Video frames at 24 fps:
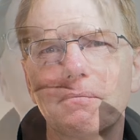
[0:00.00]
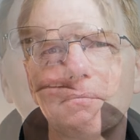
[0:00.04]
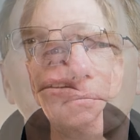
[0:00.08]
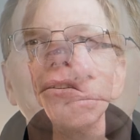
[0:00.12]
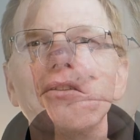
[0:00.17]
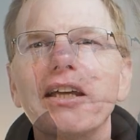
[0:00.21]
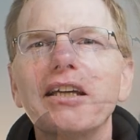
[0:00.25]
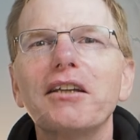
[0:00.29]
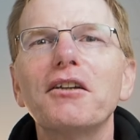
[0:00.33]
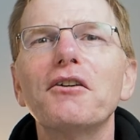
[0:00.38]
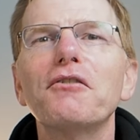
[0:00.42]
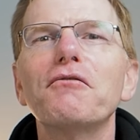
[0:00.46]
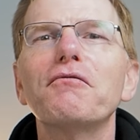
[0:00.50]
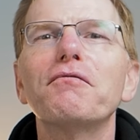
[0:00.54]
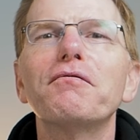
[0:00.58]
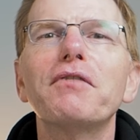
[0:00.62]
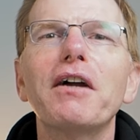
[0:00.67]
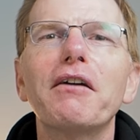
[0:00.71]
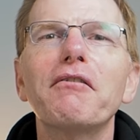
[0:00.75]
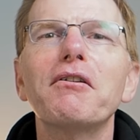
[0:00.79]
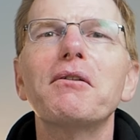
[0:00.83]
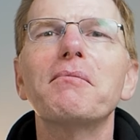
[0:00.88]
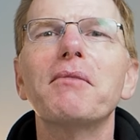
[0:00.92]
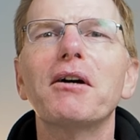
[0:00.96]
Thank you
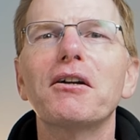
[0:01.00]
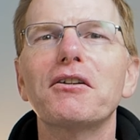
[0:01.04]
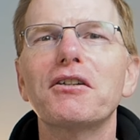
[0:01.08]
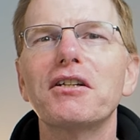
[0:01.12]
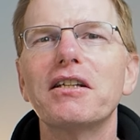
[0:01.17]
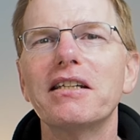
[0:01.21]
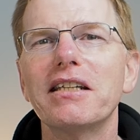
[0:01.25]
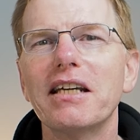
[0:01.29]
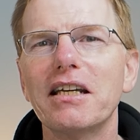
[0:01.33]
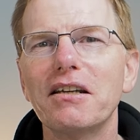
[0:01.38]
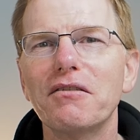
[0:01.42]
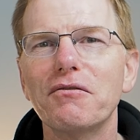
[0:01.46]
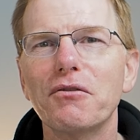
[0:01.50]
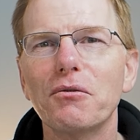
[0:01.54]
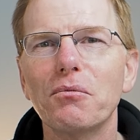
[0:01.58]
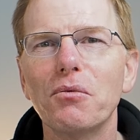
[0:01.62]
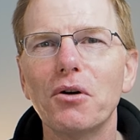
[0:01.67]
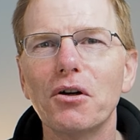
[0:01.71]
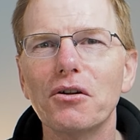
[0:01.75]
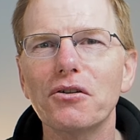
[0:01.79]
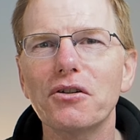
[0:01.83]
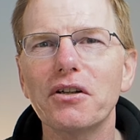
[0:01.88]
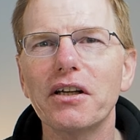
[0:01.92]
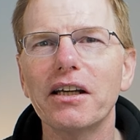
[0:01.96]
very much indeed for
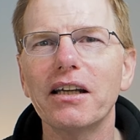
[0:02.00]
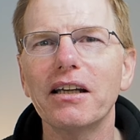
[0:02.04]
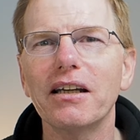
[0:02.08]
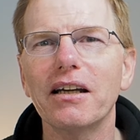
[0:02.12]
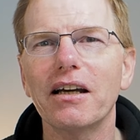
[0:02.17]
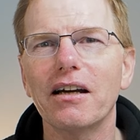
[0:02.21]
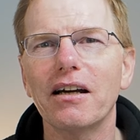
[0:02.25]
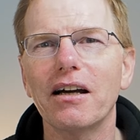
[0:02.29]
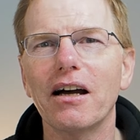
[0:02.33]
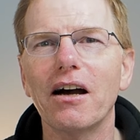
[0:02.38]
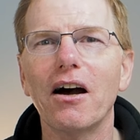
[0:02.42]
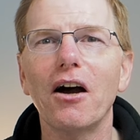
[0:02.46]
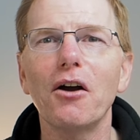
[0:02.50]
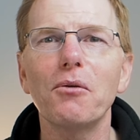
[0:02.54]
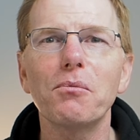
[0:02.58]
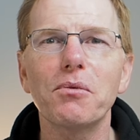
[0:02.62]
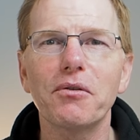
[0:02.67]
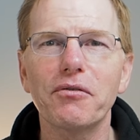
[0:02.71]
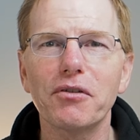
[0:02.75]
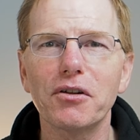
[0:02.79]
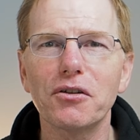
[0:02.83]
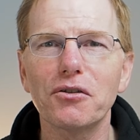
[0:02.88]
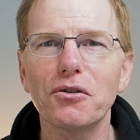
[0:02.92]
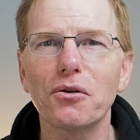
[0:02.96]
watching. I hope
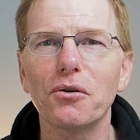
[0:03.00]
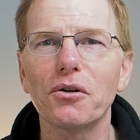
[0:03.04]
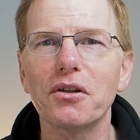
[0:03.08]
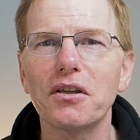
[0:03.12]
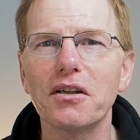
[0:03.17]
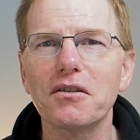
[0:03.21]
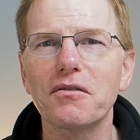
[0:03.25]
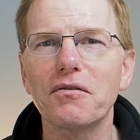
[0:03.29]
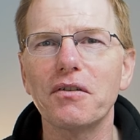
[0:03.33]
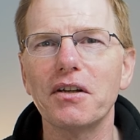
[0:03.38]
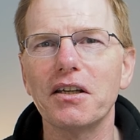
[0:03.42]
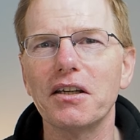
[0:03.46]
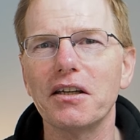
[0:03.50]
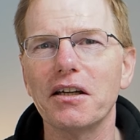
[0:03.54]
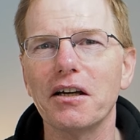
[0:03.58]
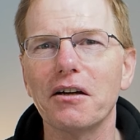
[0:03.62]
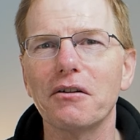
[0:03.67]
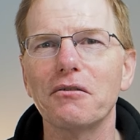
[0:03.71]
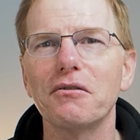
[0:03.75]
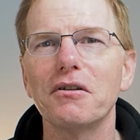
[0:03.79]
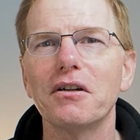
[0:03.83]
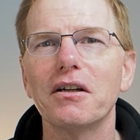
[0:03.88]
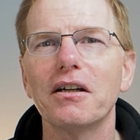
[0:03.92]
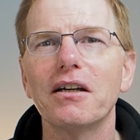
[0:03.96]
you've enjoyed this
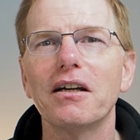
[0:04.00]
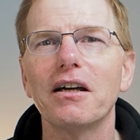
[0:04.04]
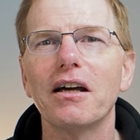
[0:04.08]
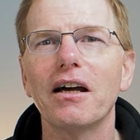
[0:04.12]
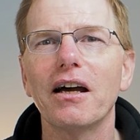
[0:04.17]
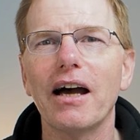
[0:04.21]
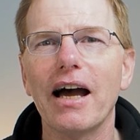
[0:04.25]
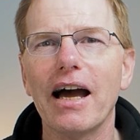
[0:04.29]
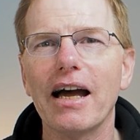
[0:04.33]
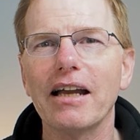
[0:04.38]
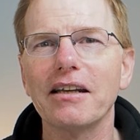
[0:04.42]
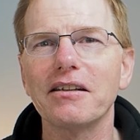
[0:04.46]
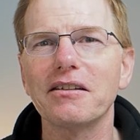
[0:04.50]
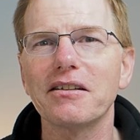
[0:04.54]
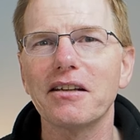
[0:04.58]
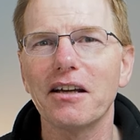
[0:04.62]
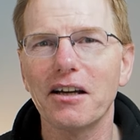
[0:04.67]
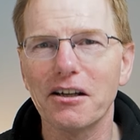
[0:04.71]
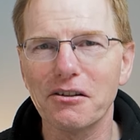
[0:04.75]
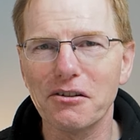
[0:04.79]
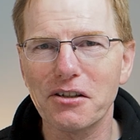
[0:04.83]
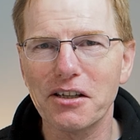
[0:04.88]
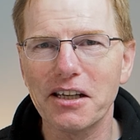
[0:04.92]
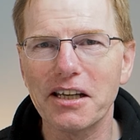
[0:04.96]
video. And
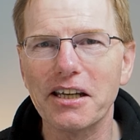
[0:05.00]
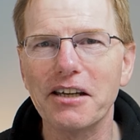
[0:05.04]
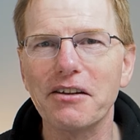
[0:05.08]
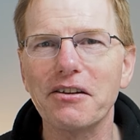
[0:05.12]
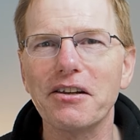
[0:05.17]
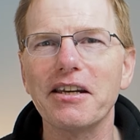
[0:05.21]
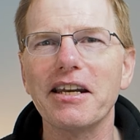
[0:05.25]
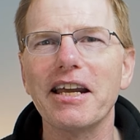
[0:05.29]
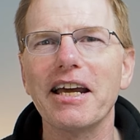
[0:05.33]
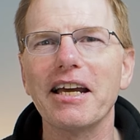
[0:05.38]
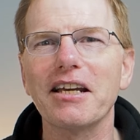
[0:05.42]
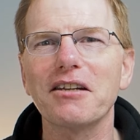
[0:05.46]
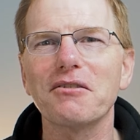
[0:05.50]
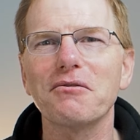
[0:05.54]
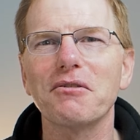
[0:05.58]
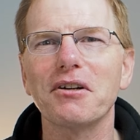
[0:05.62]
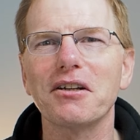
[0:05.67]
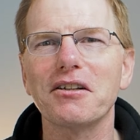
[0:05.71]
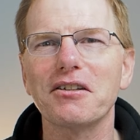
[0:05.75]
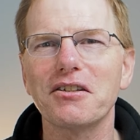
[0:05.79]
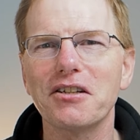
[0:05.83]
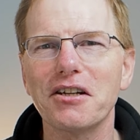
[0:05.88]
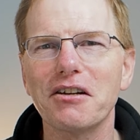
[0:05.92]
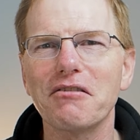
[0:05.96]
I'll see you in the next
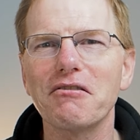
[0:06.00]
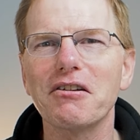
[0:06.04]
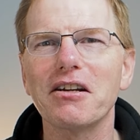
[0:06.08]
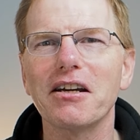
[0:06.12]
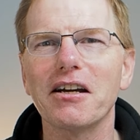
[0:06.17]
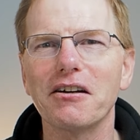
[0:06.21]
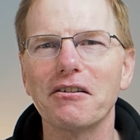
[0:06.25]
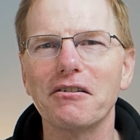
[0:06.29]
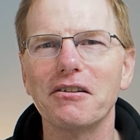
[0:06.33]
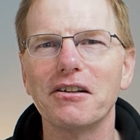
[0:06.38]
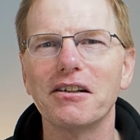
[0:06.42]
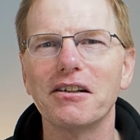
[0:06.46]
one. Cheerio.